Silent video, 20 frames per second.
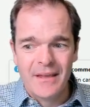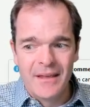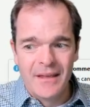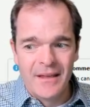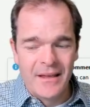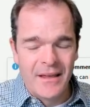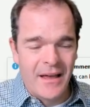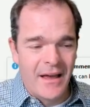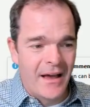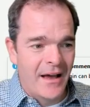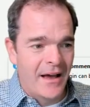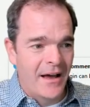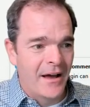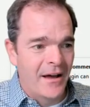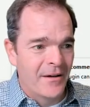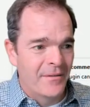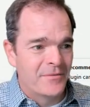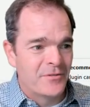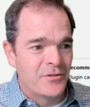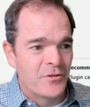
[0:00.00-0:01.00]

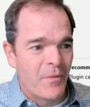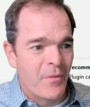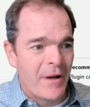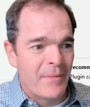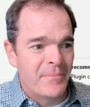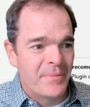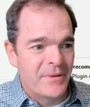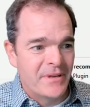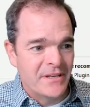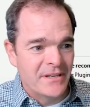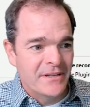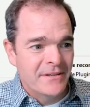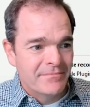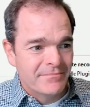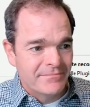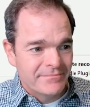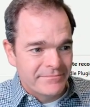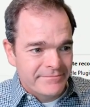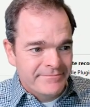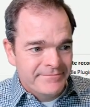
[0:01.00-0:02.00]
to WebP
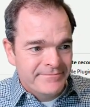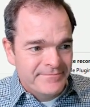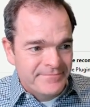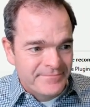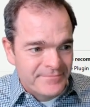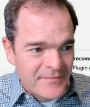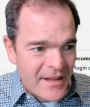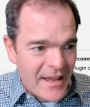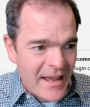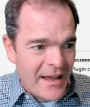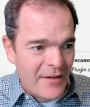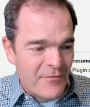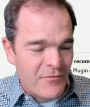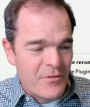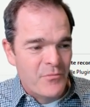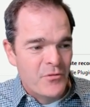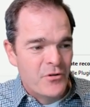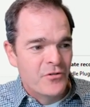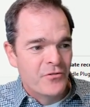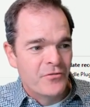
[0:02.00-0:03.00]
and
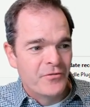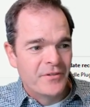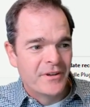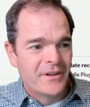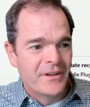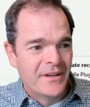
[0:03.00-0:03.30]
removed,